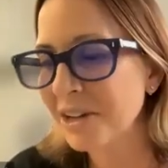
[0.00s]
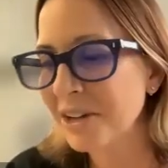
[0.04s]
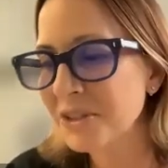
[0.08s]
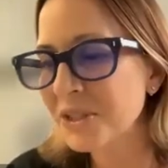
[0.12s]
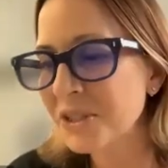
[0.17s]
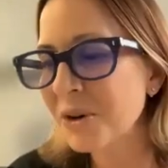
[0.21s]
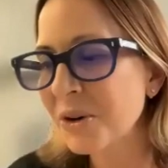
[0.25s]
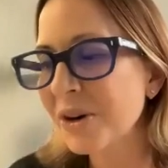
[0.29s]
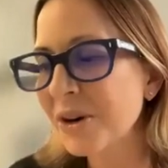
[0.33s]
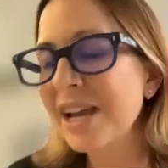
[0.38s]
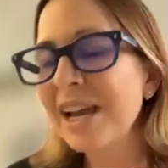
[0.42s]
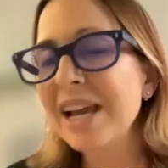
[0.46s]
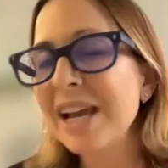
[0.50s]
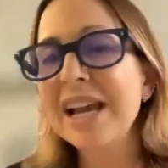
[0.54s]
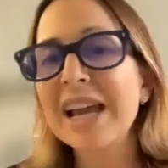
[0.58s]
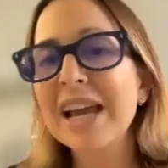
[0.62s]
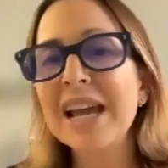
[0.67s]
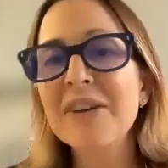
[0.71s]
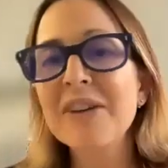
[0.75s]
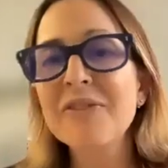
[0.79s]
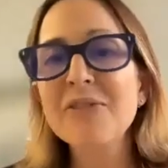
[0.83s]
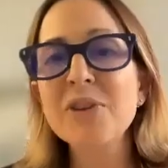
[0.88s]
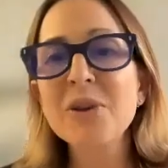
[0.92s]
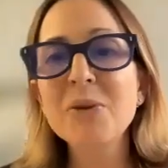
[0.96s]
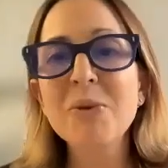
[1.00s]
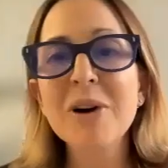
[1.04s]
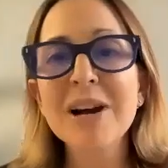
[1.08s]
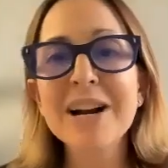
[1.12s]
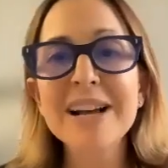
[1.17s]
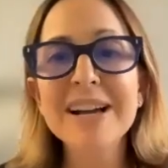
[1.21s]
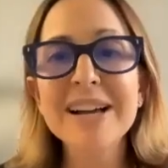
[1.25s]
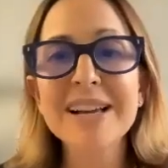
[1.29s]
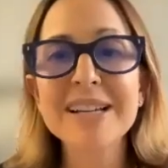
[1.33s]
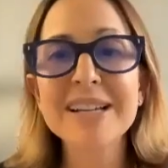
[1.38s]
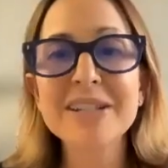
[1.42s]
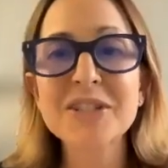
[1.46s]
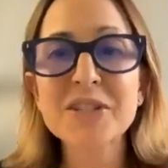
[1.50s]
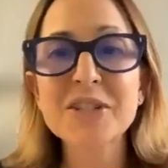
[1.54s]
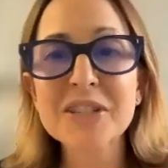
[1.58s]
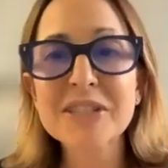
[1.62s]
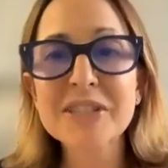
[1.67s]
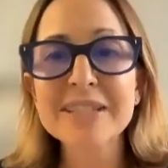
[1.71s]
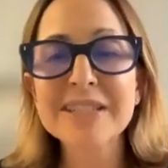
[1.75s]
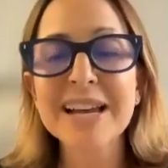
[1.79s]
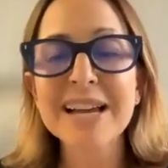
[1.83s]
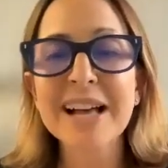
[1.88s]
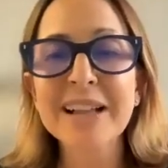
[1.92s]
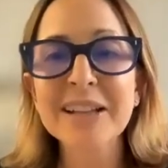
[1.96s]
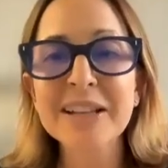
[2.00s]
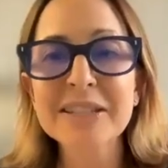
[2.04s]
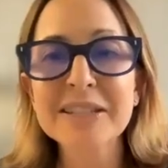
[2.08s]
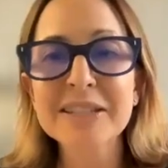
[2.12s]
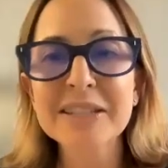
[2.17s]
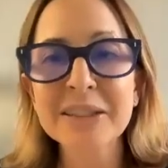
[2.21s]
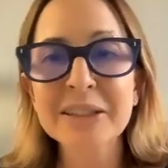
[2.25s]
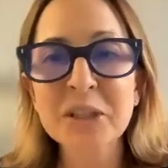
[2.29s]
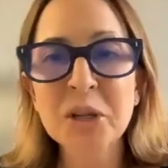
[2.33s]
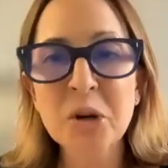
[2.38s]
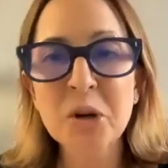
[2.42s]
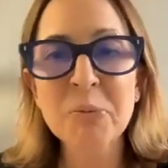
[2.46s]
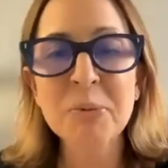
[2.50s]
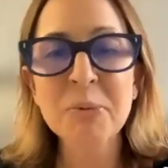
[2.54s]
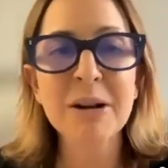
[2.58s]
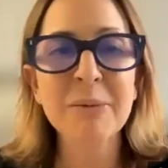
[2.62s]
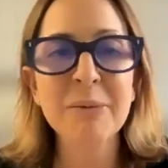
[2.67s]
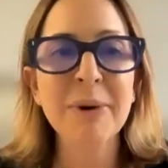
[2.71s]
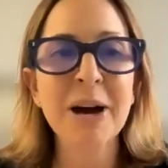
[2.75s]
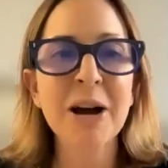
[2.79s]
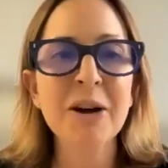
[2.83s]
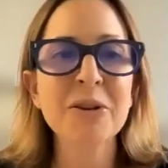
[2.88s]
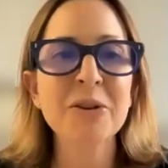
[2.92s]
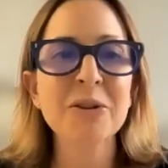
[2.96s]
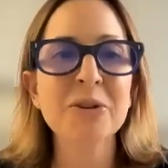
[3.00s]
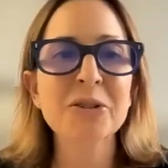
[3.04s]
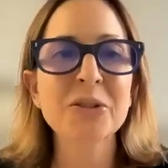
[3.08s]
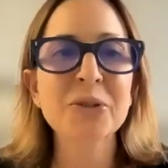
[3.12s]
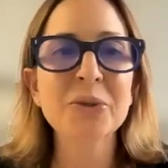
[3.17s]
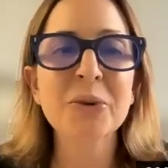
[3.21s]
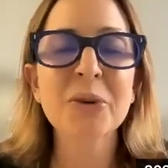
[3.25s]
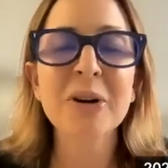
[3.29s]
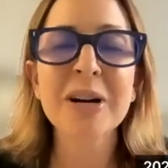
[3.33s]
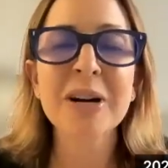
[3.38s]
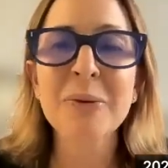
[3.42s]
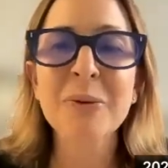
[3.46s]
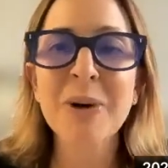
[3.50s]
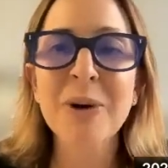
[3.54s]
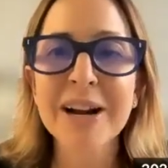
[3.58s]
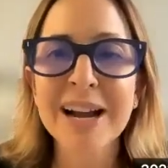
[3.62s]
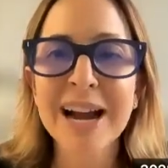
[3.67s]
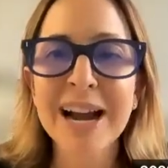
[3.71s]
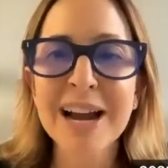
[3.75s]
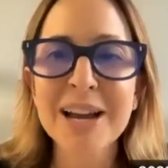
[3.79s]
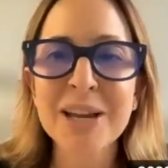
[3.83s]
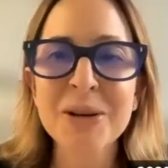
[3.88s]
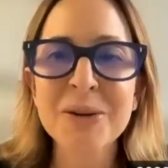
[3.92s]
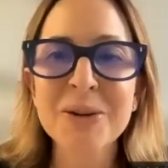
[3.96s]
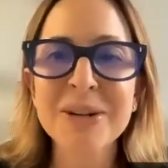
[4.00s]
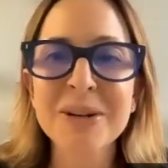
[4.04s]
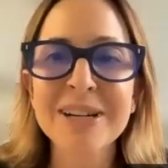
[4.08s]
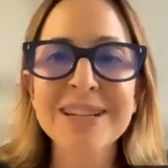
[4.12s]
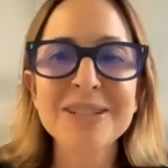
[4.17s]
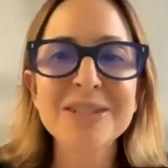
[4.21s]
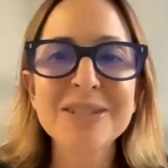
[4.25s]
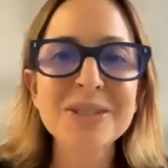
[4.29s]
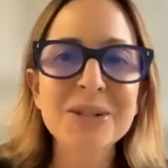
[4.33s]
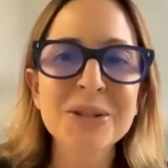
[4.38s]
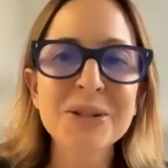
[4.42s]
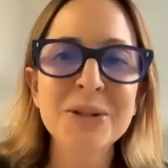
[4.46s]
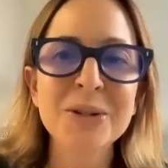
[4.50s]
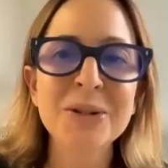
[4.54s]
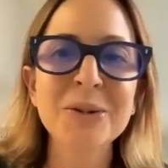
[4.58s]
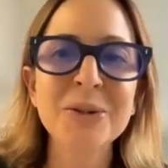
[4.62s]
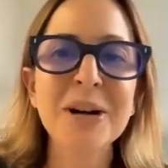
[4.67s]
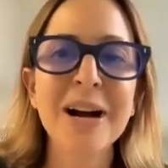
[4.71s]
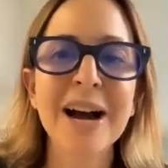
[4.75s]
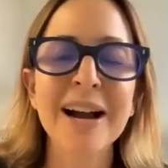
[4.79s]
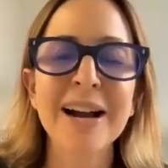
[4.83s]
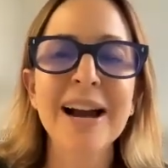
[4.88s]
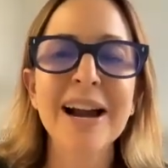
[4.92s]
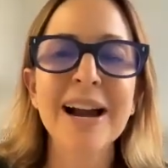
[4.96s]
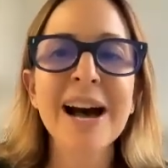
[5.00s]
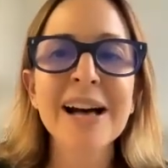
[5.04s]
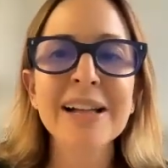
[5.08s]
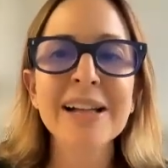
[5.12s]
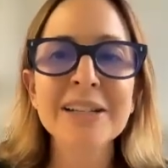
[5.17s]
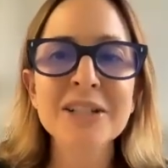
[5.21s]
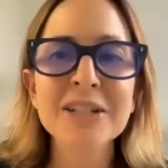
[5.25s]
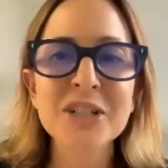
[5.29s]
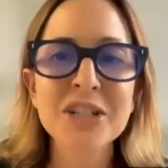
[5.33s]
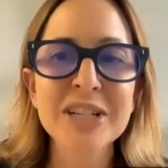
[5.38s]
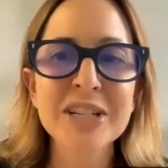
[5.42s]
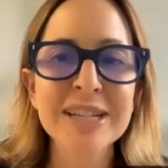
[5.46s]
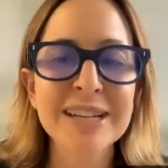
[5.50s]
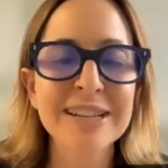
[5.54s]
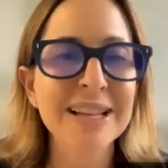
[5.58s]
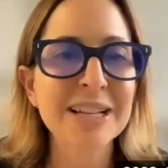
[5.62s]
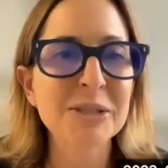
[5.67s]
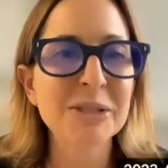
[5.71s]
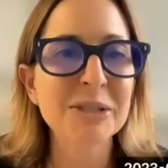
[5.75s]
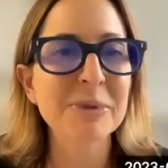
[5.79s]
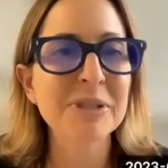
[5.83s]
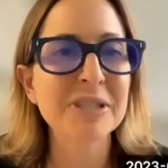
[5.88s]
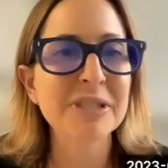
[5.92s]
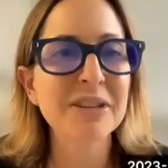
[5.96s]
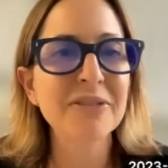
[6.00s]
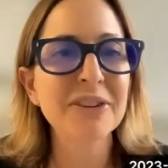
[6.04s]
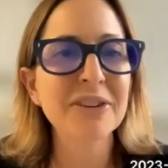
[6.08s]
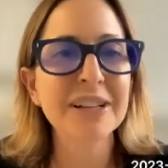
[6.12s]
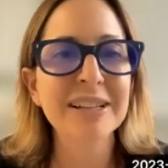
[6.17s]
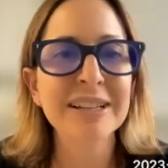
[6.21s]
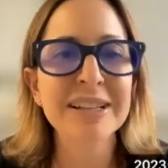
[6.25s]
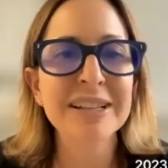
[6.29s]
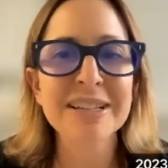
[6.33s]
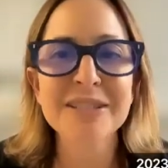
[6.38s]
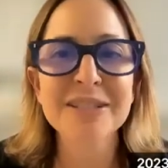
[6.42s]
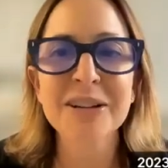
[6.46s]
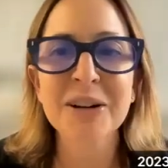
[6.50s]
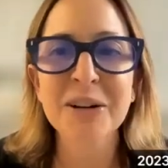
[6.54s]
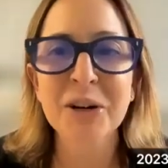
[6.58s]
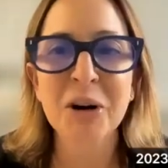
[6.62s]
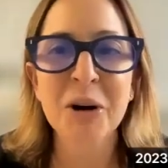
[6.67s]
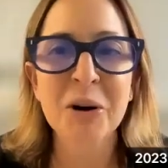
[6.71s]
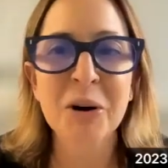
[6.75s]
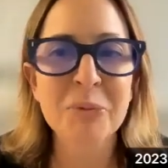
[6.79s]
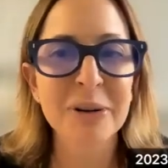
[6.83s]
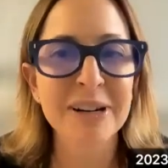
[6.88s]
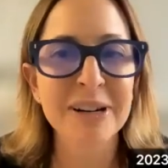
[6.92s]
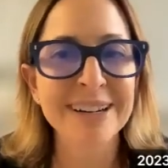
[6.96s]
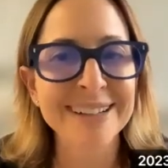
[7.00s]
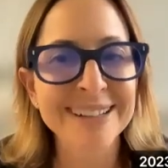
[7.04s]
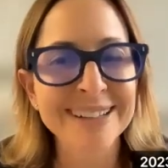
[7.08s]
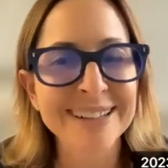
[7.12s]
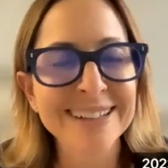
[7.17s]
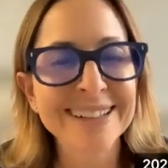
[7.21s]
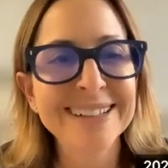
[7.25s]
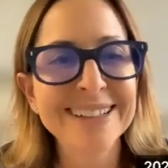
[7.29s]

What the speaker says: So if you want to just tell us a little bit about your story, what got you into oncology and then specifically sarcoma?